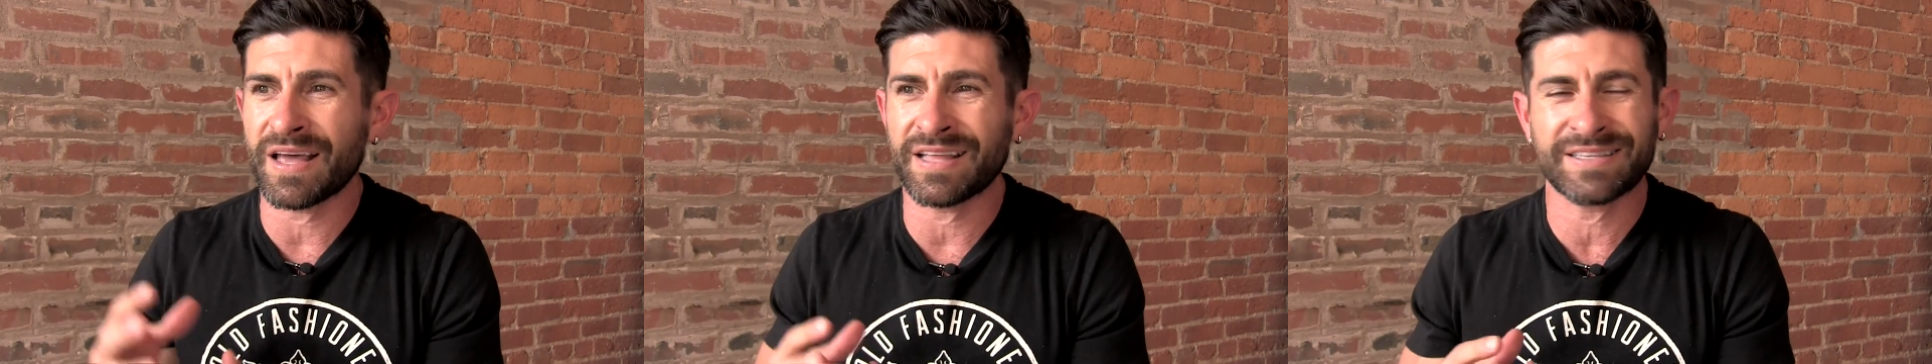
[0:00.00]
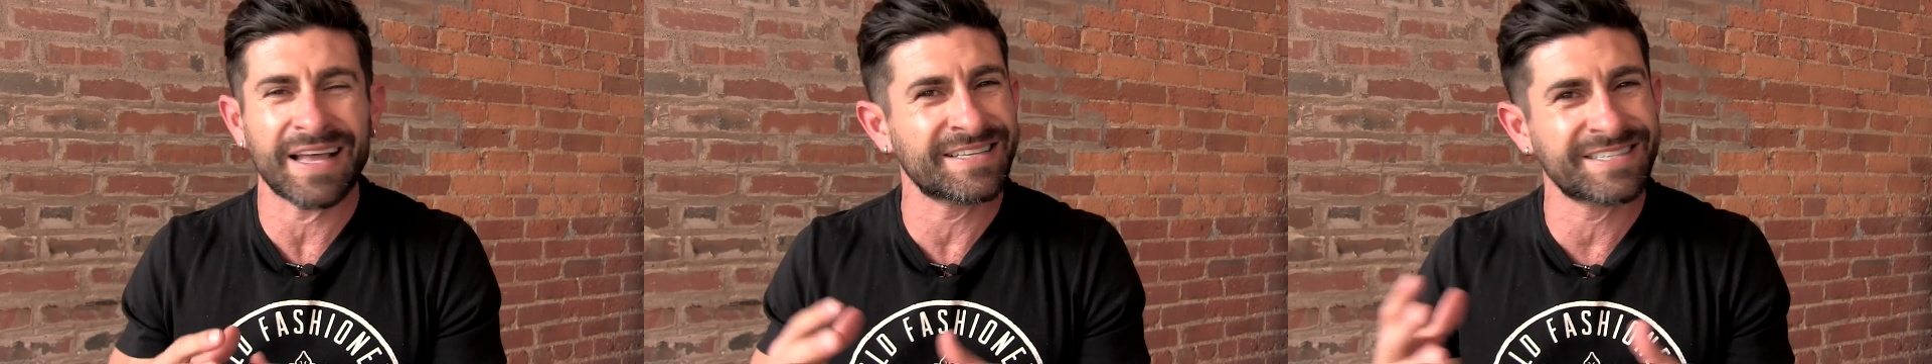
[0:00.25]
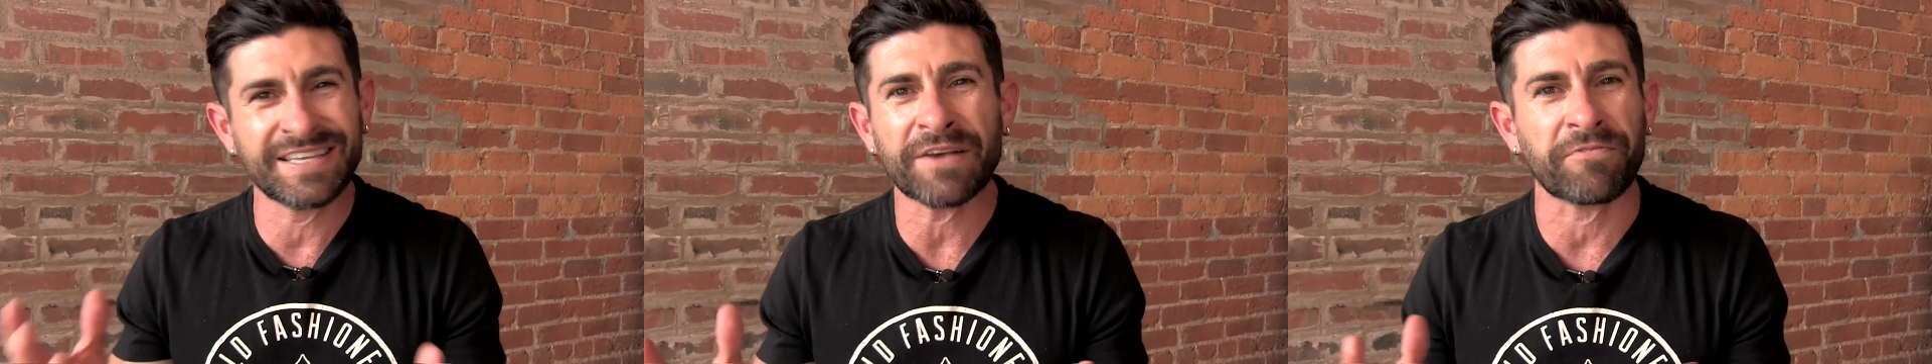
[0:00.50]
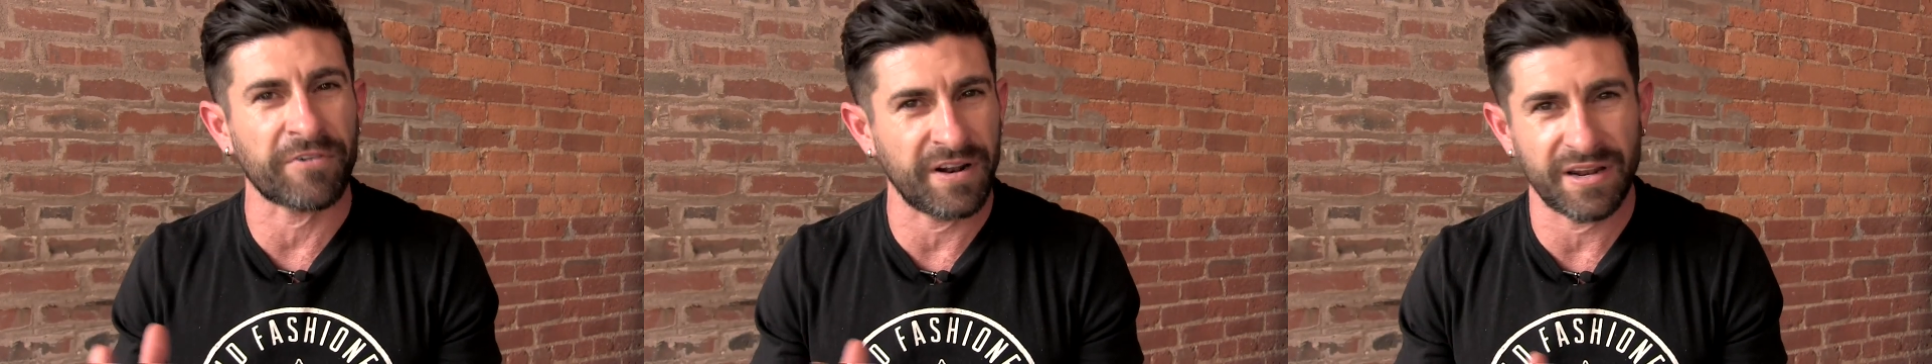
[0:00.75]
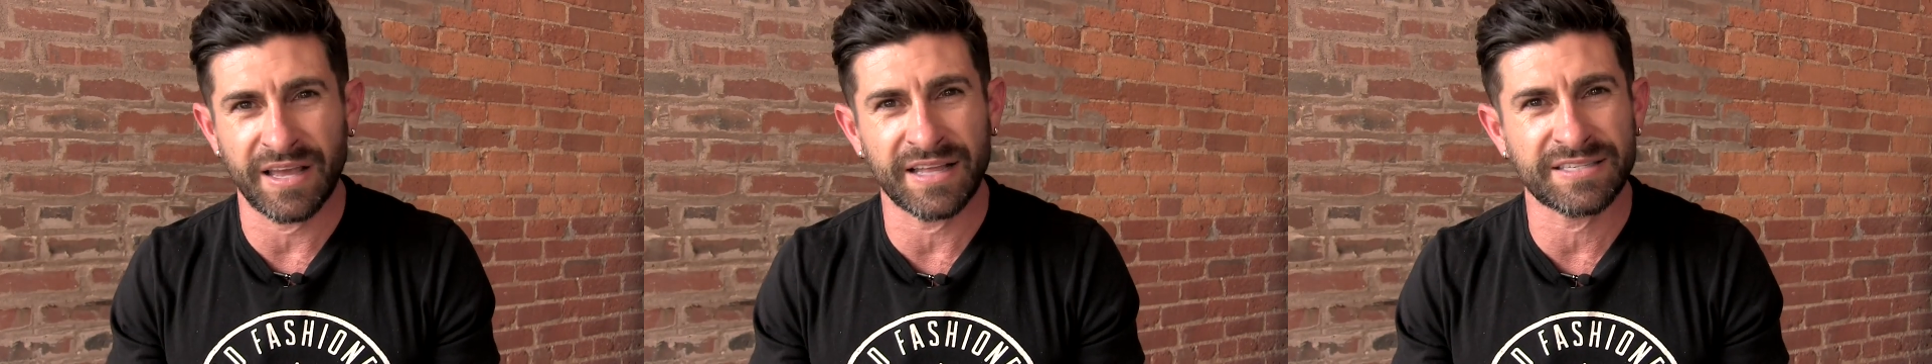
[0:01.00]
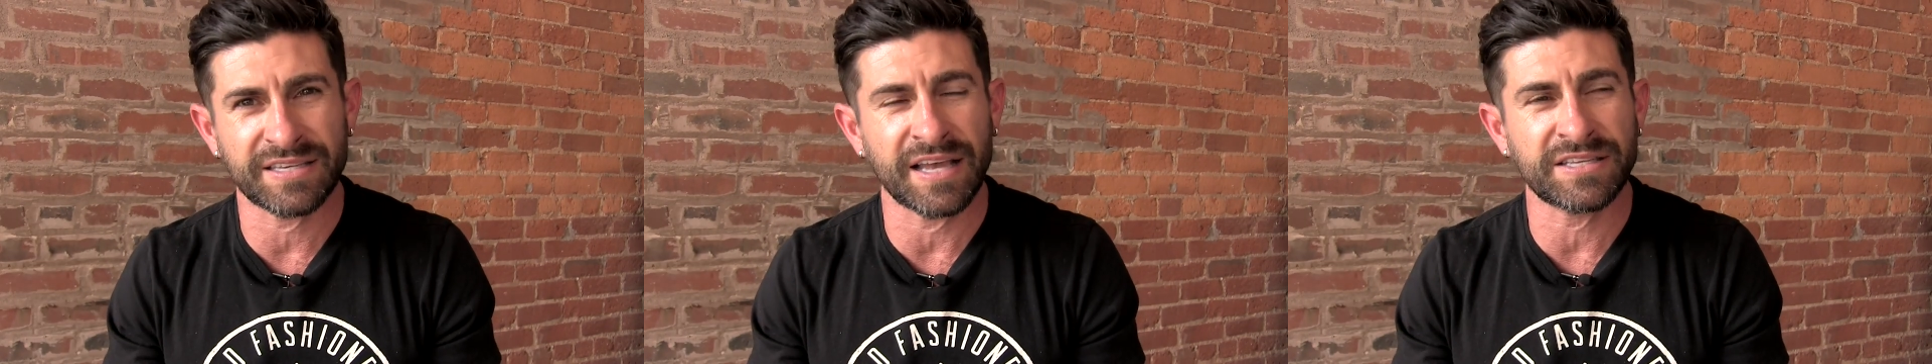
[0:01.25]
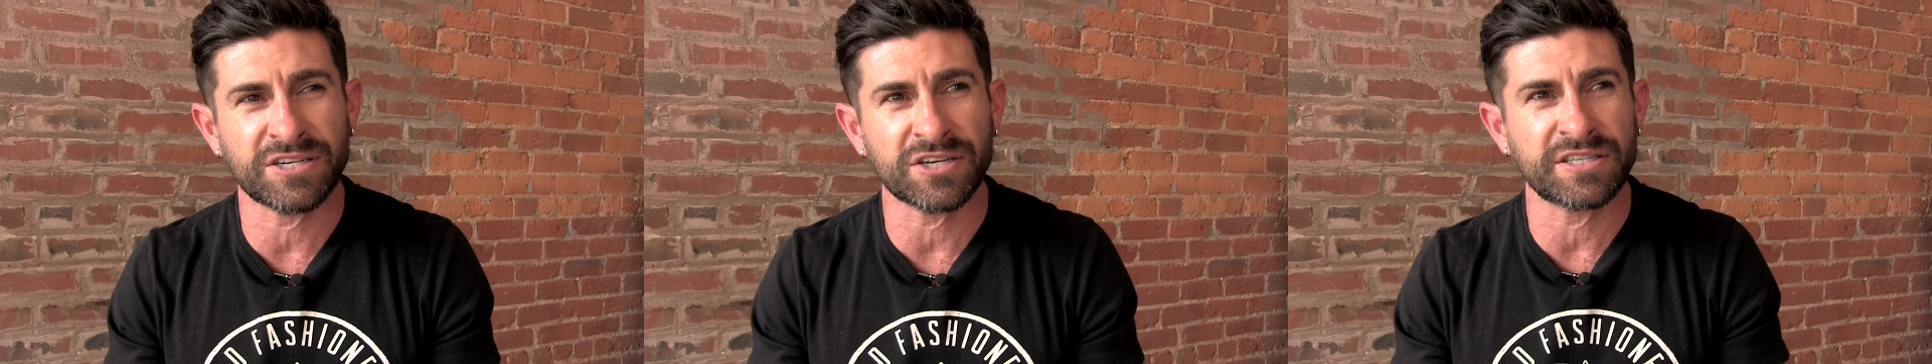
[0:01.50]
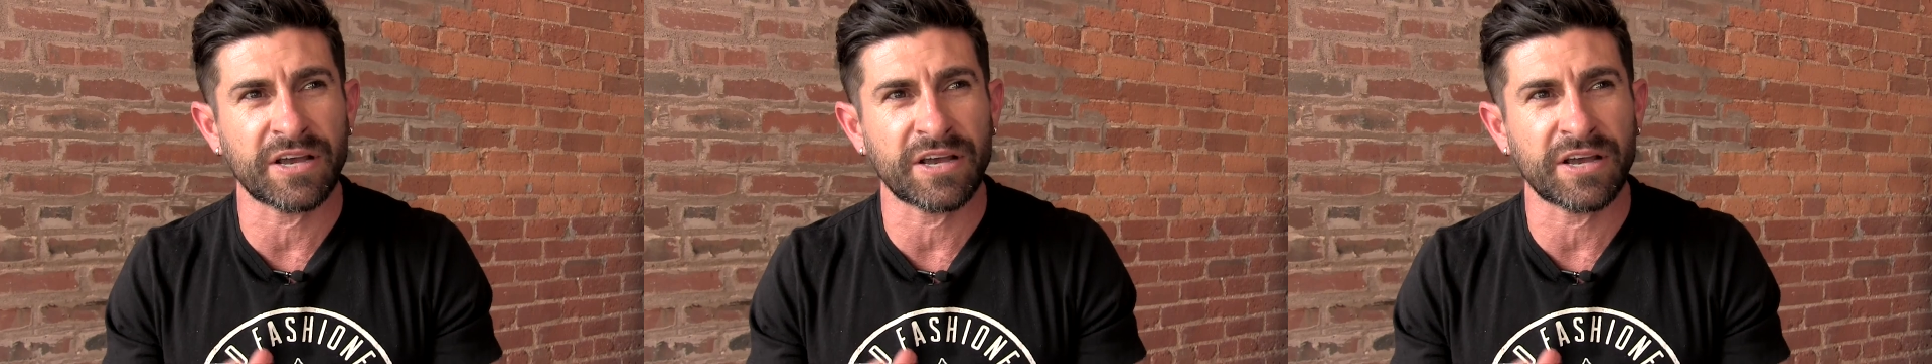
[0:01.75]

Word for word: it, it's different. It's it's just